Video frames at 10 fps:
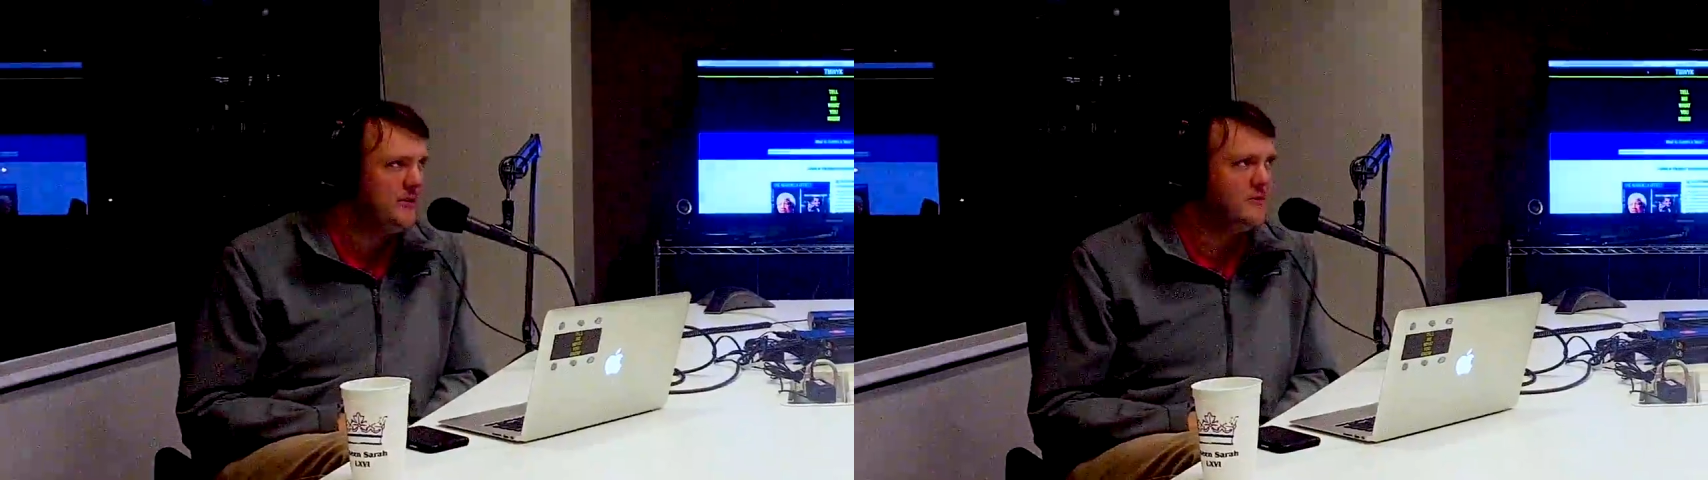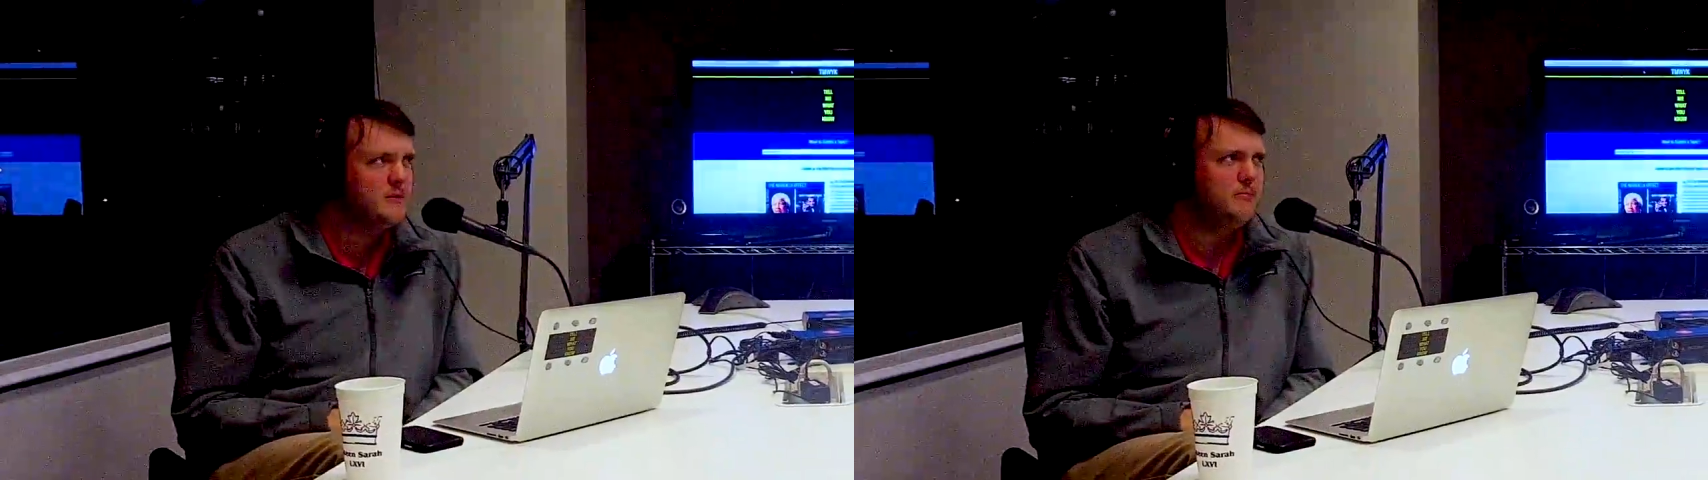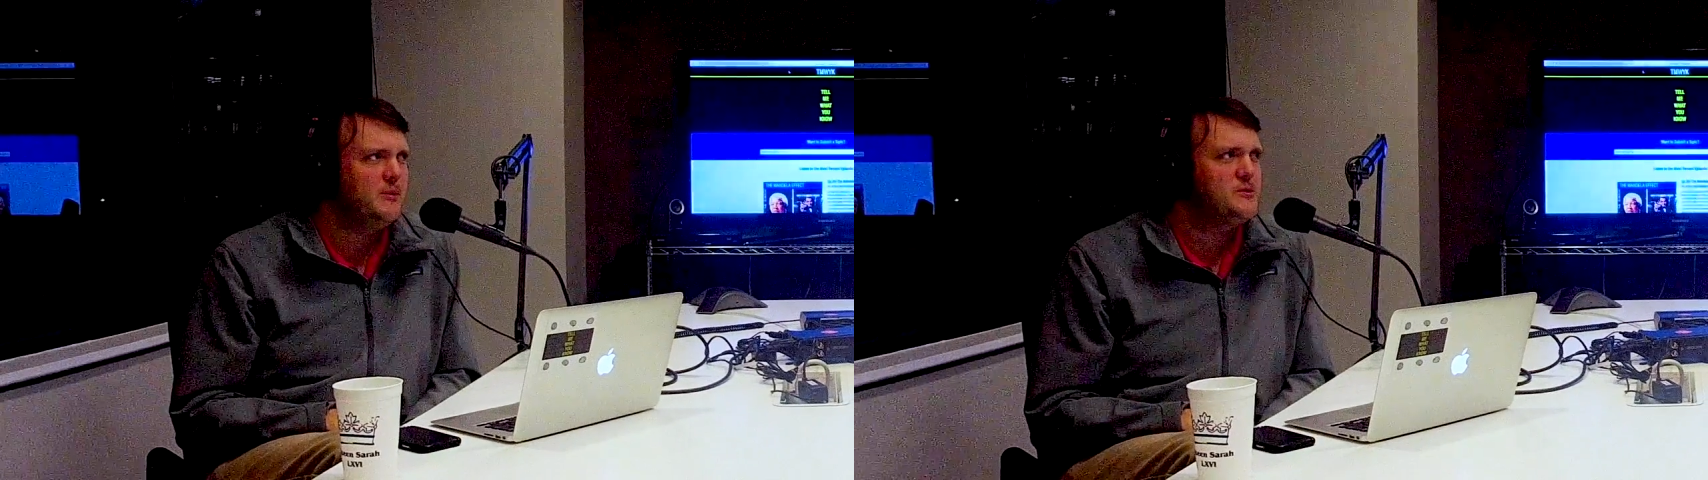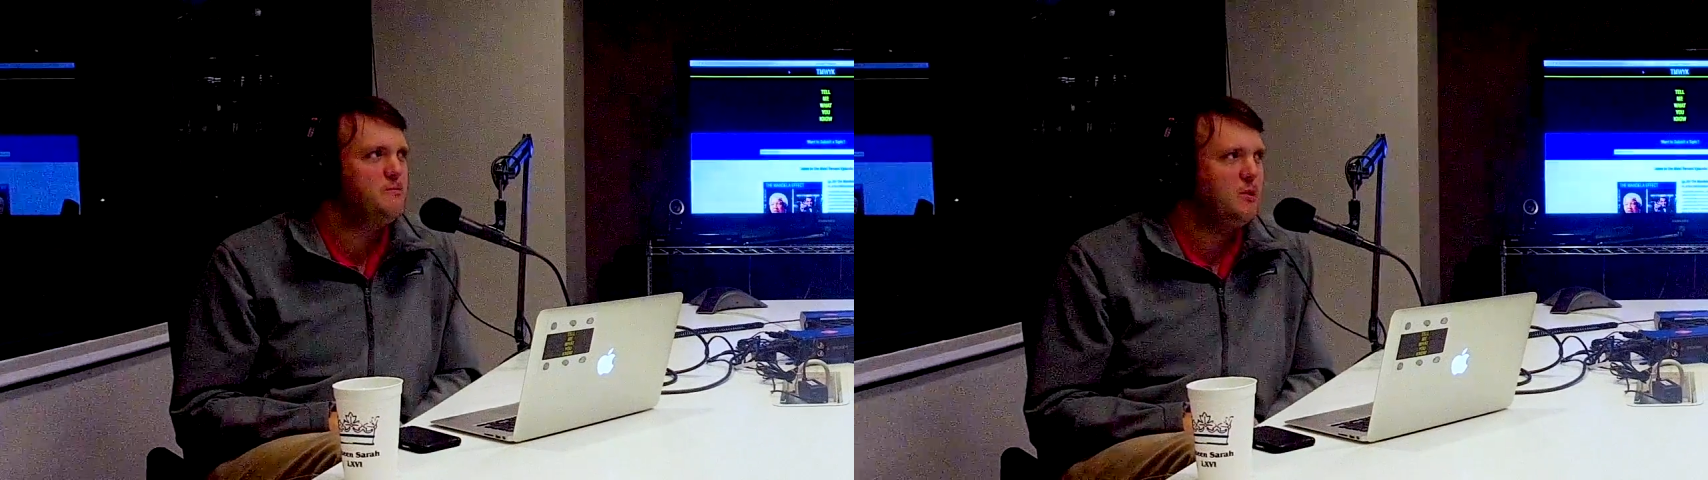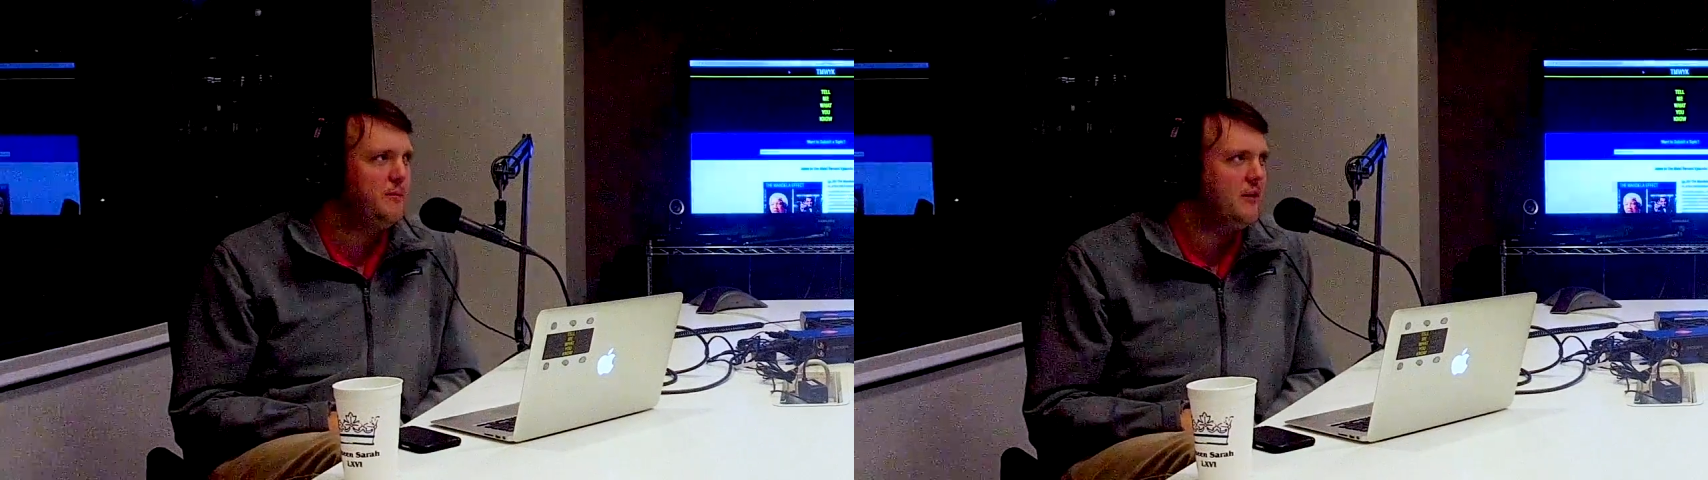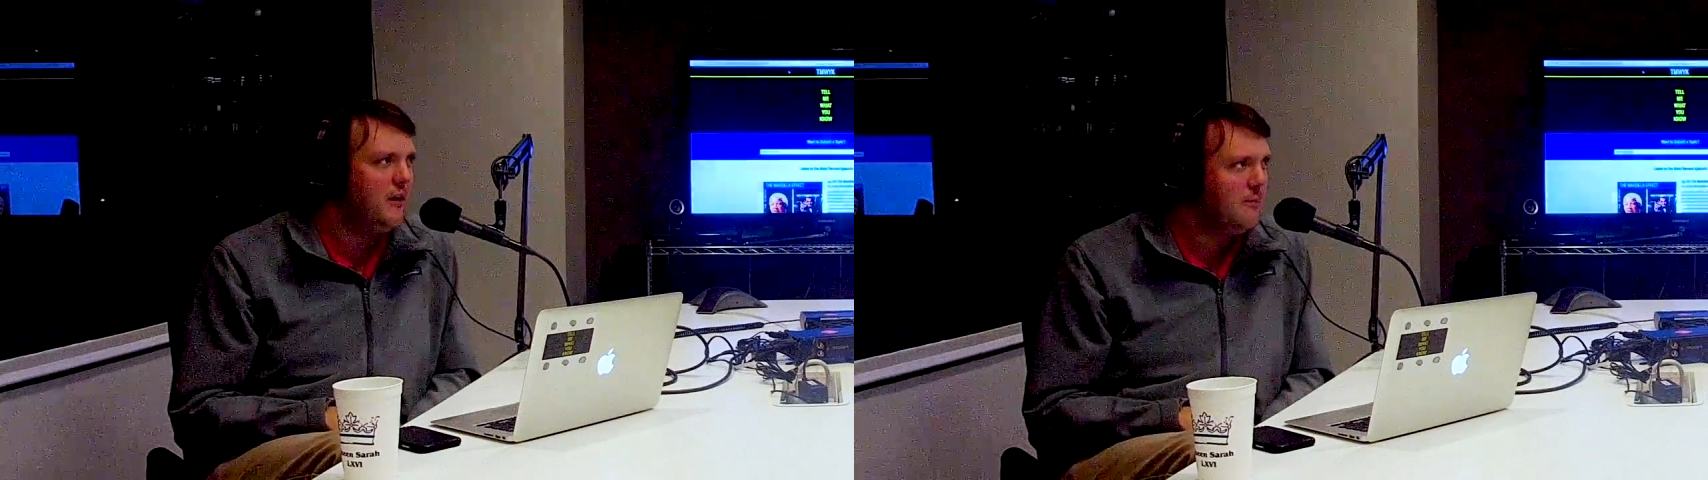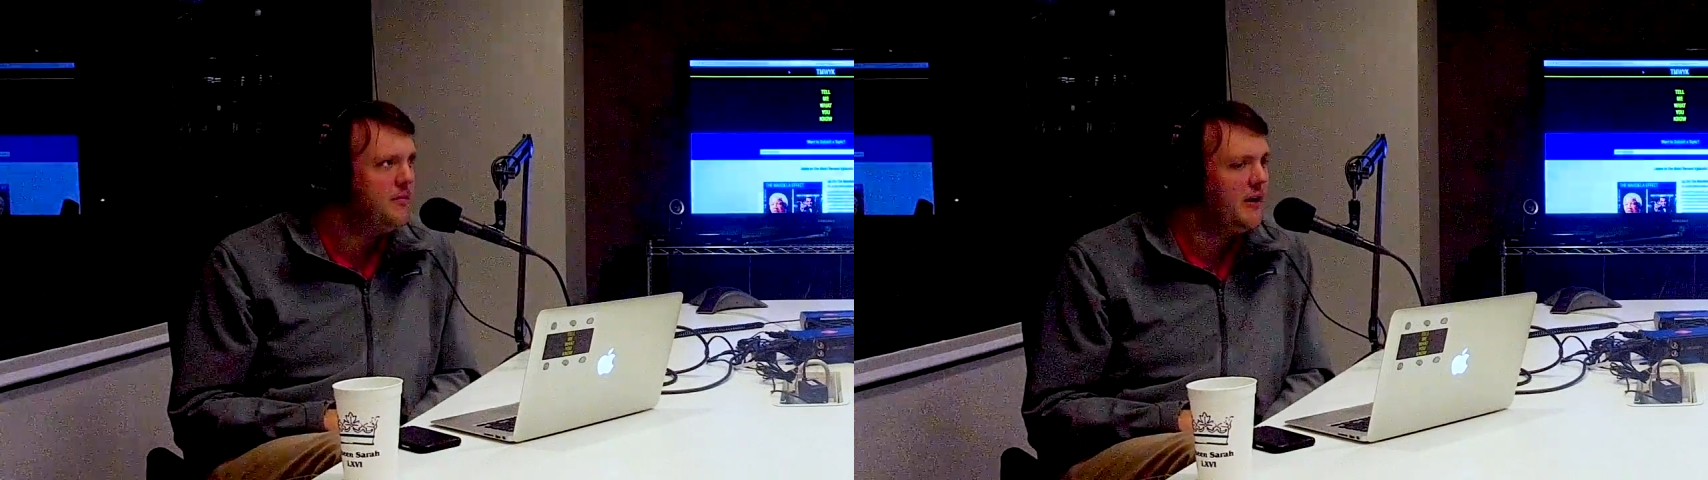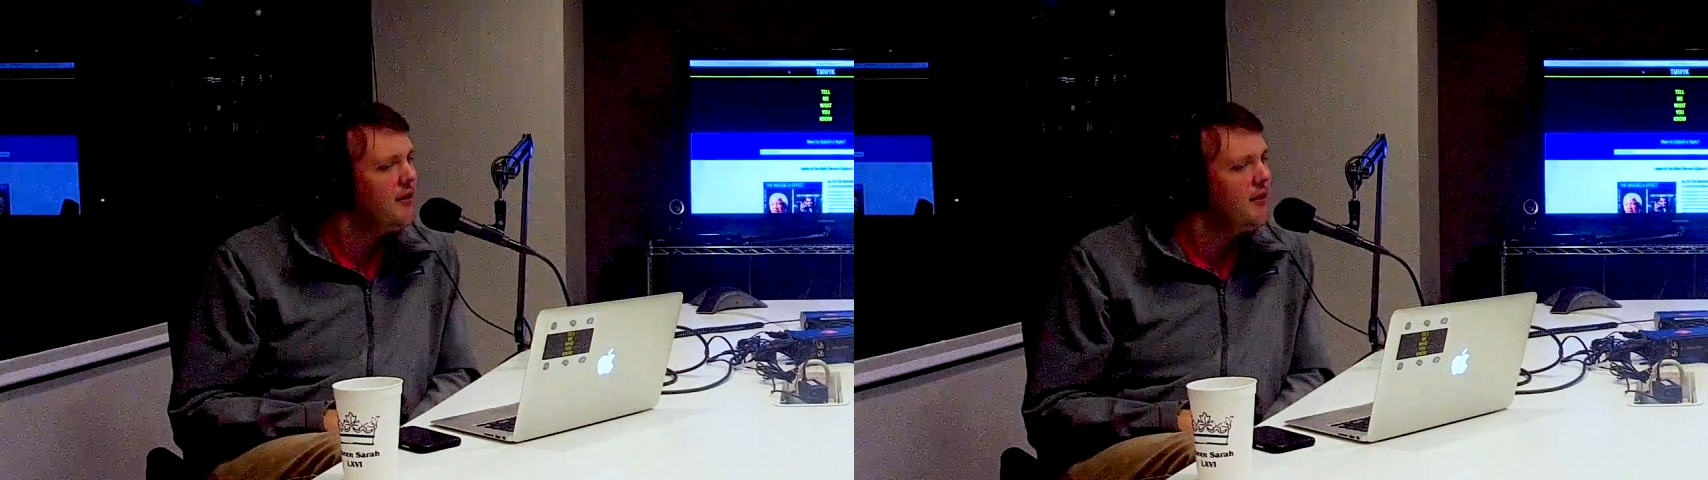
It was a pretty big hub there,